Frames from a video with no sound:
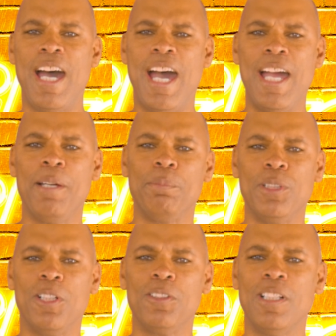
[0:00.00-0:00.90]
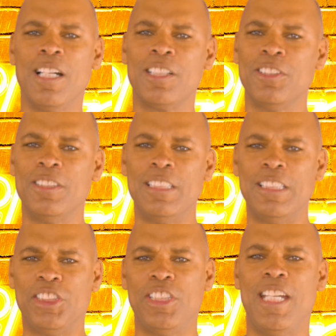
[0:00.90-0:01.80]
I am no longer
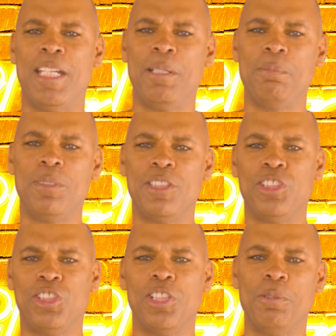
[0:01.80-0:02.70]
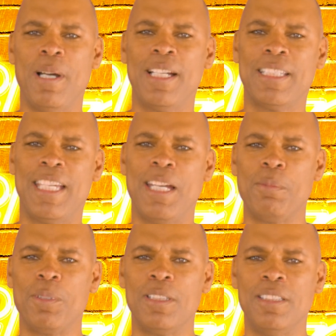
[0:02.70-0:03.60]
ashamed to show my
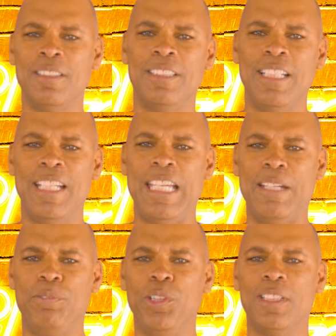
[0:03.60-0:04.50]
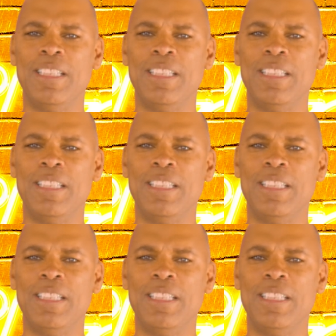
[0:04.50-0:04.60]
camera. If you're a